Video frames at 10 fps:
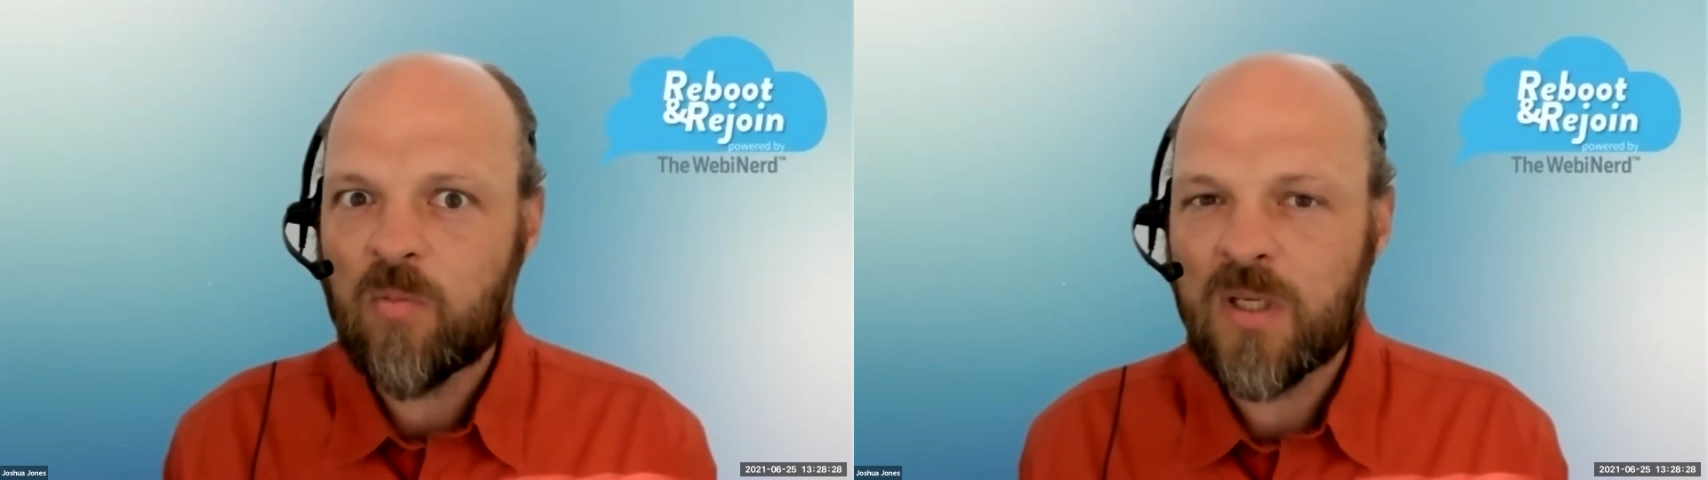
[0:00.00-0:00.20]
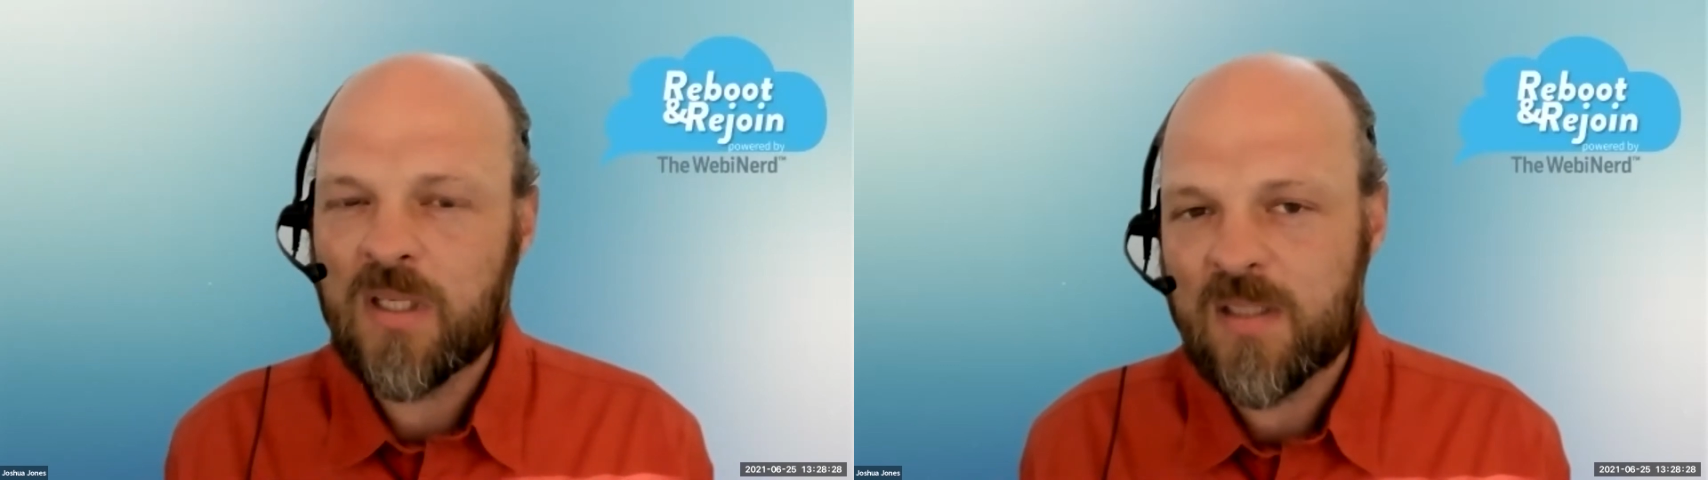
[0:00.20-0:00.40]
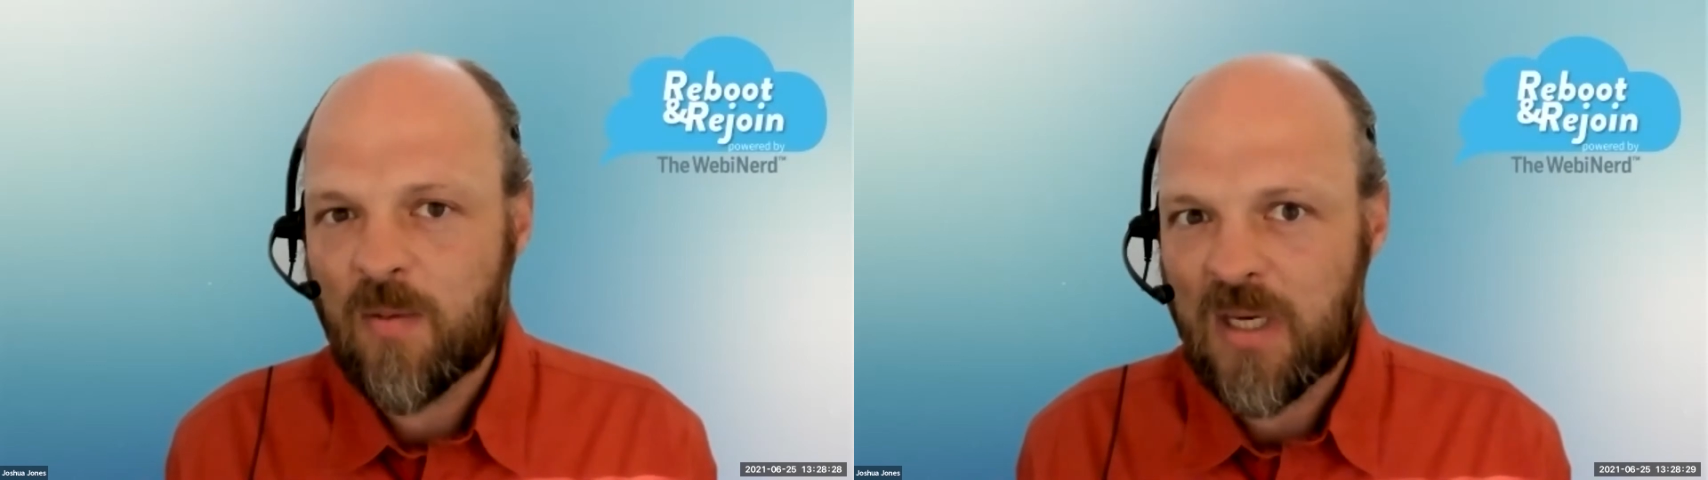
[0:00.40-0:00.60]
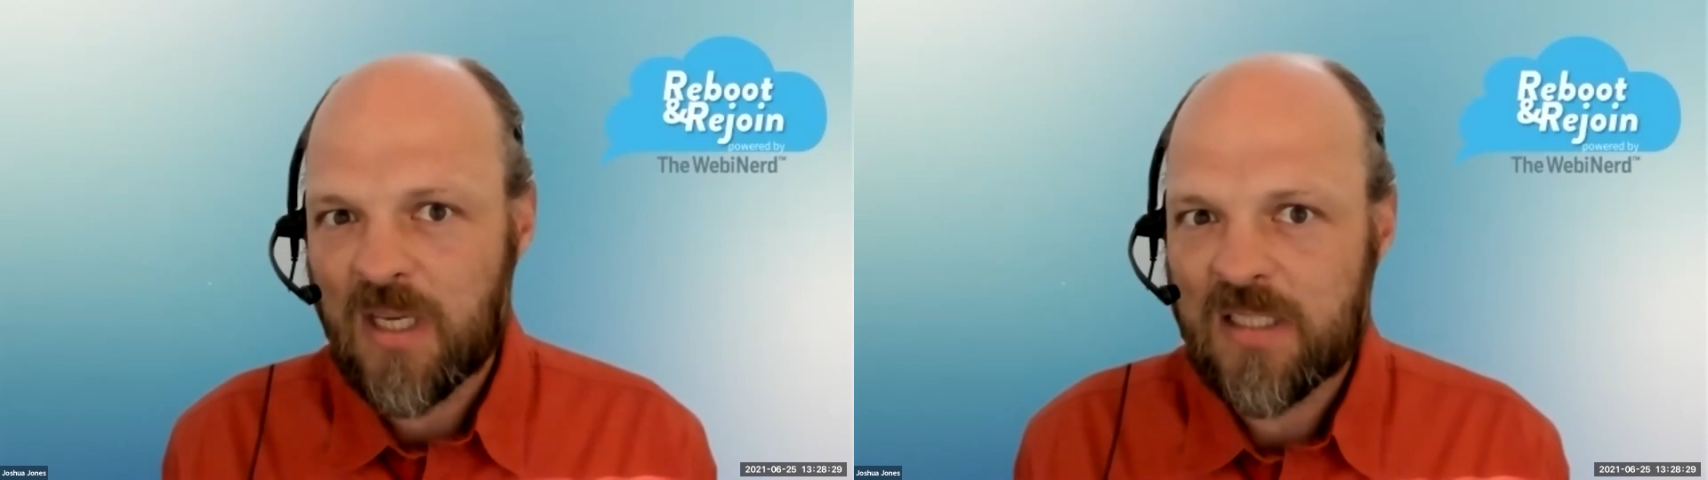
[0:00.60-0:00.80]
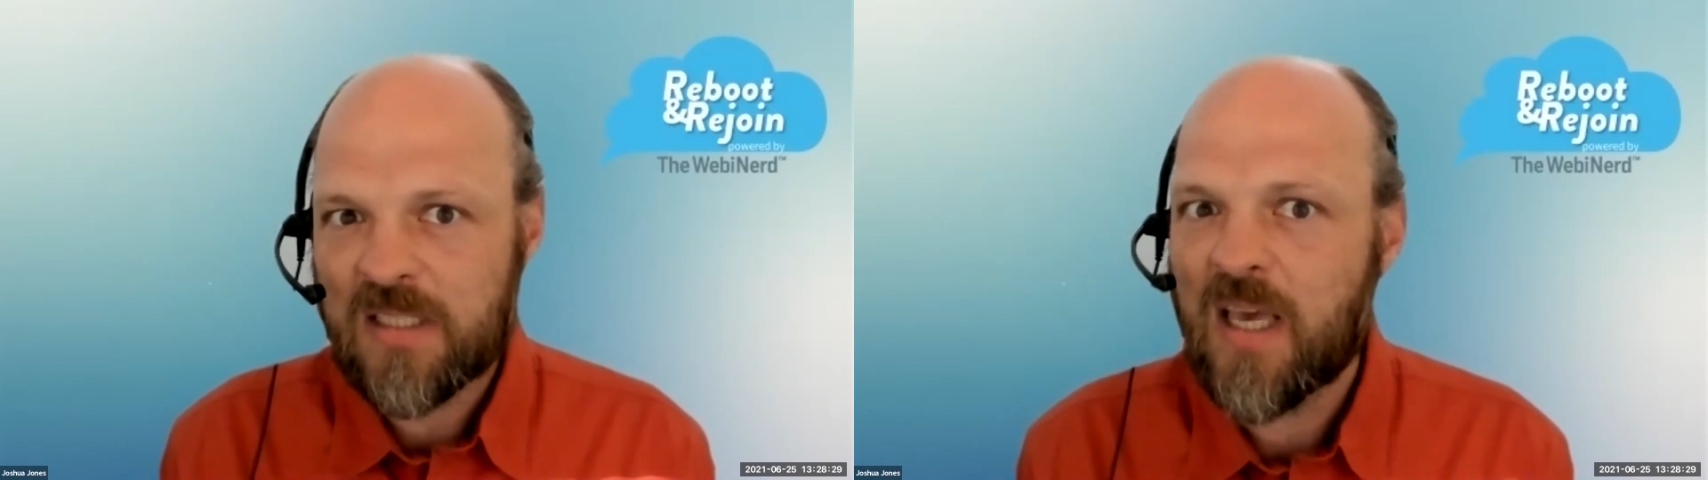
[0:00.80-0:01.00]
bring somebody
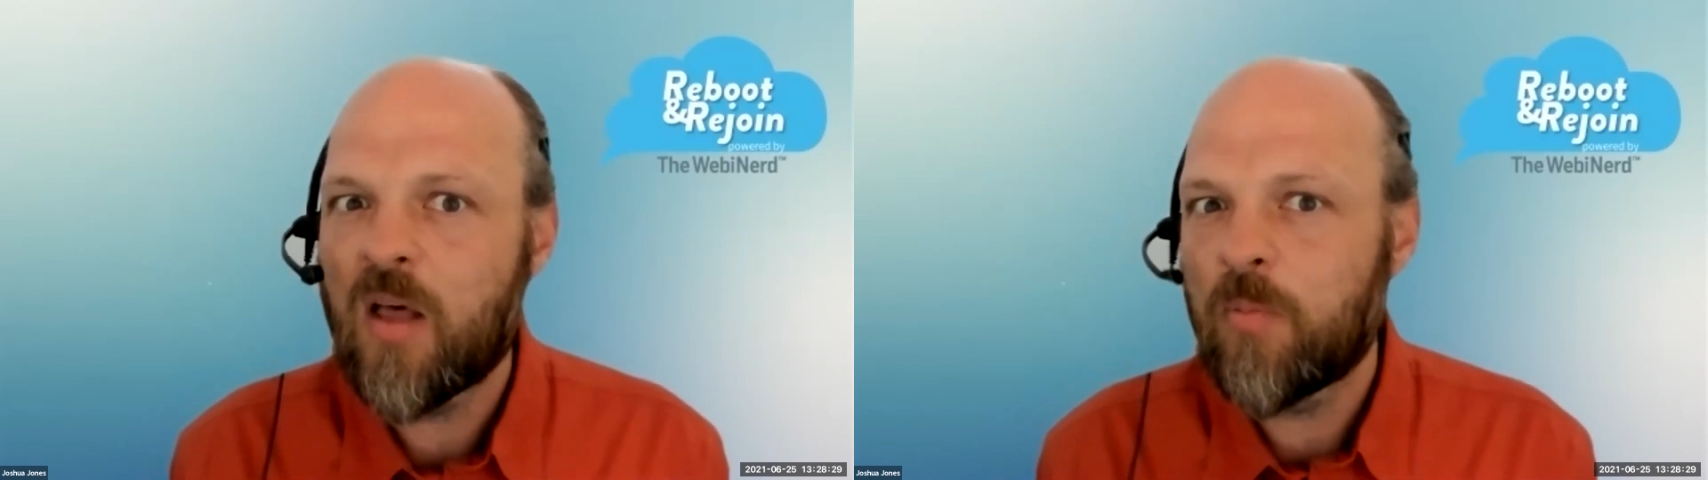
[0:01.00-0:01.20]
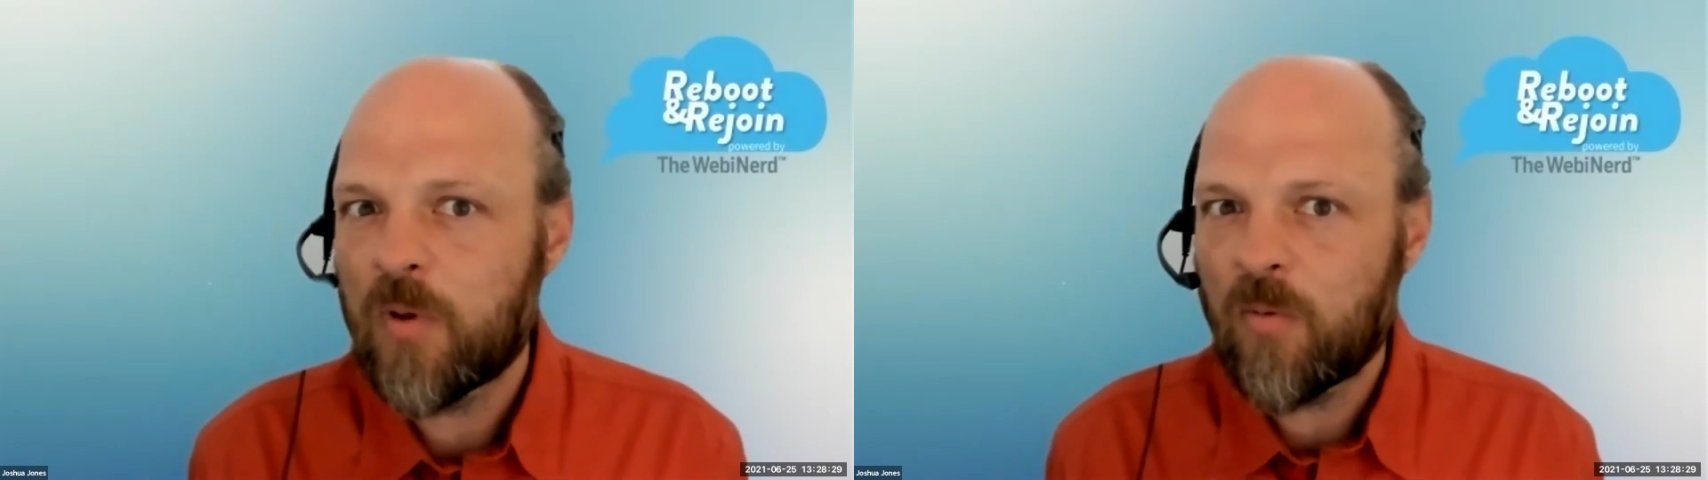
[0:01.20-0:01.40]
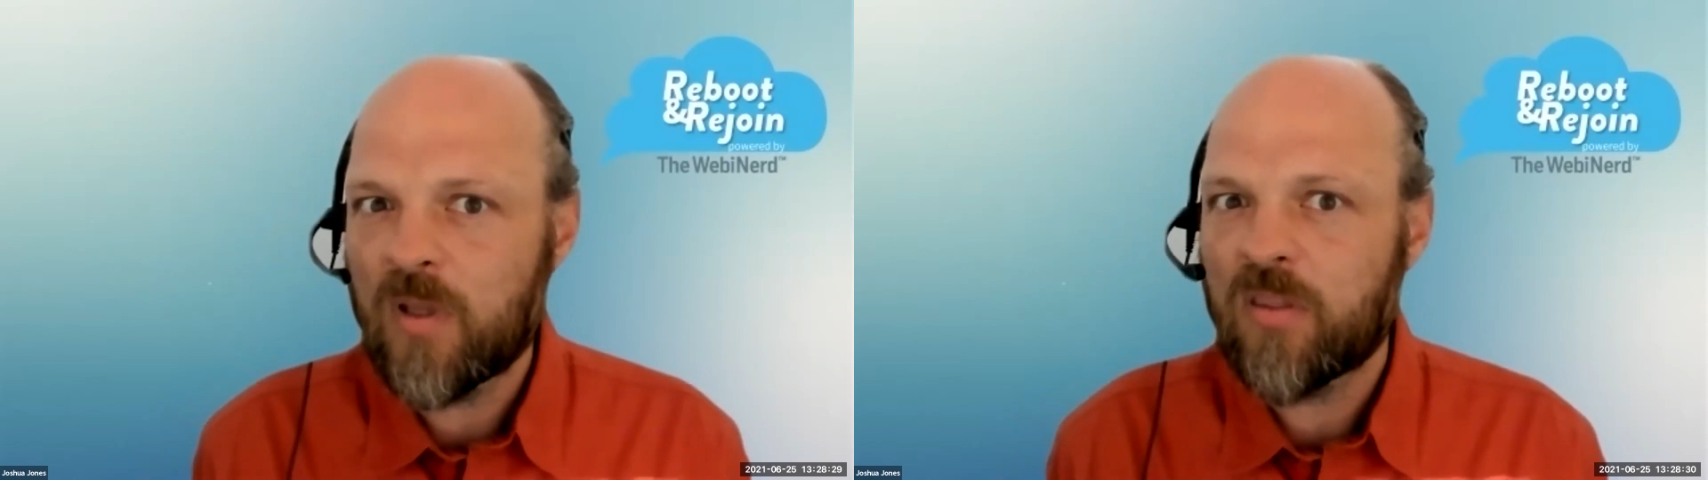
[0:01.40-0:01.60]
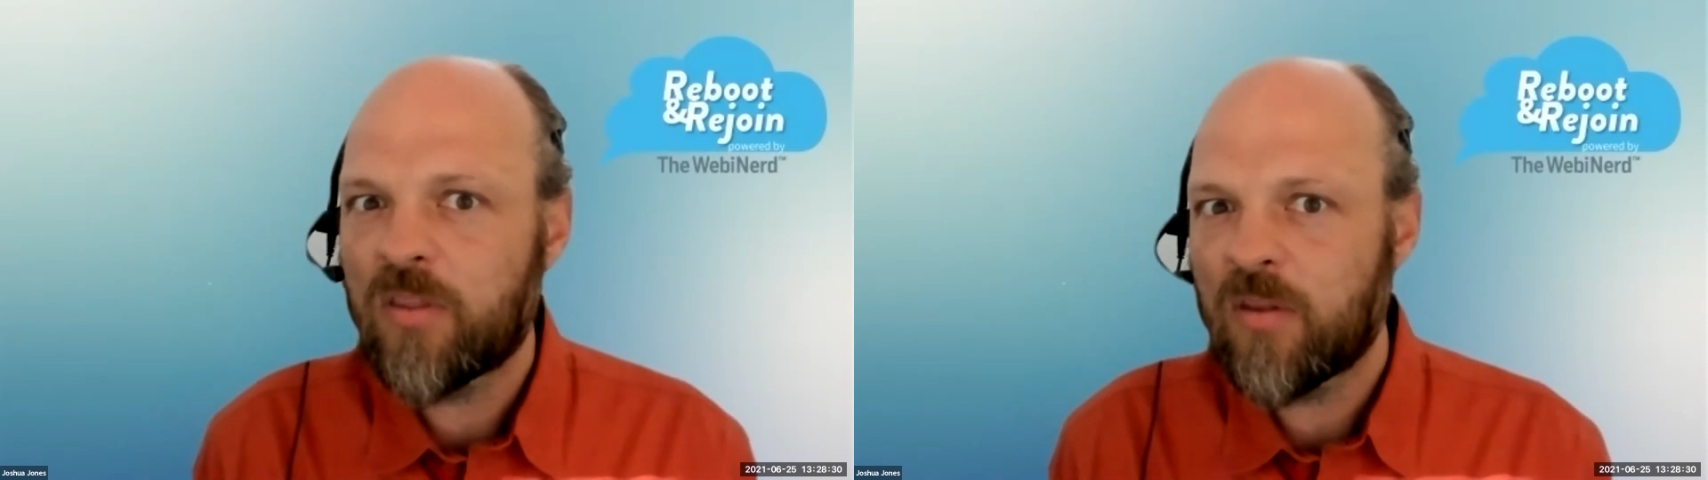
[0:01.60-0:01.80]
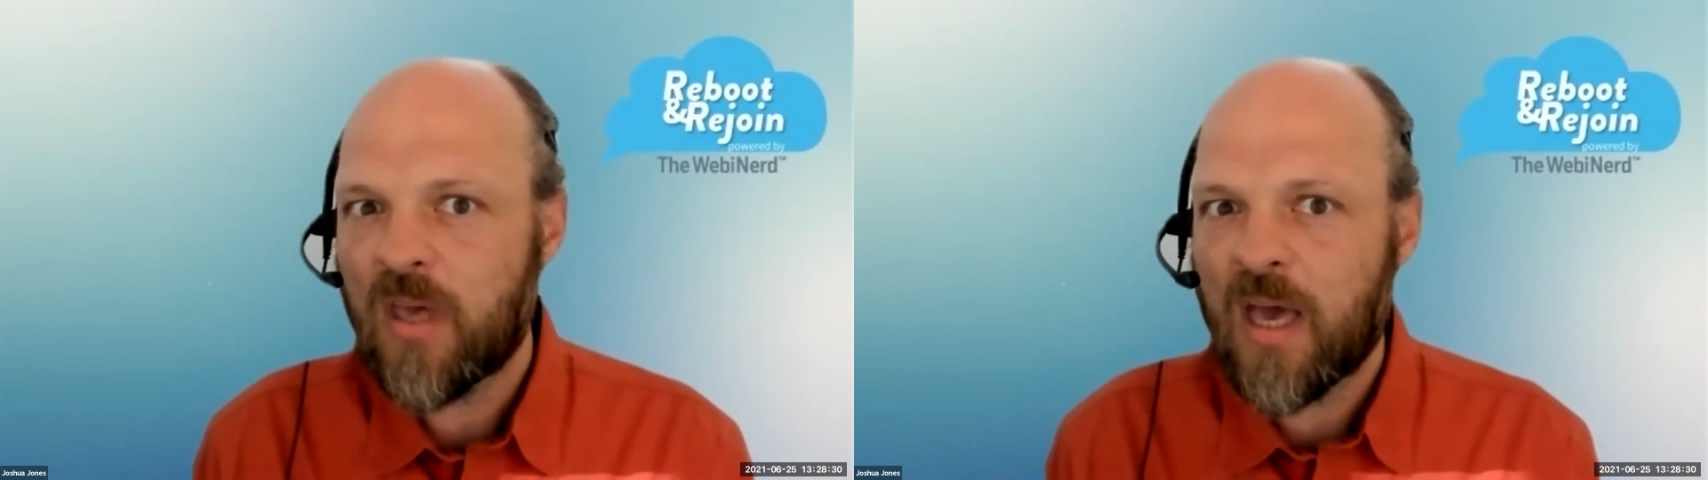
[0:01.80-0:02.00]
in to help you with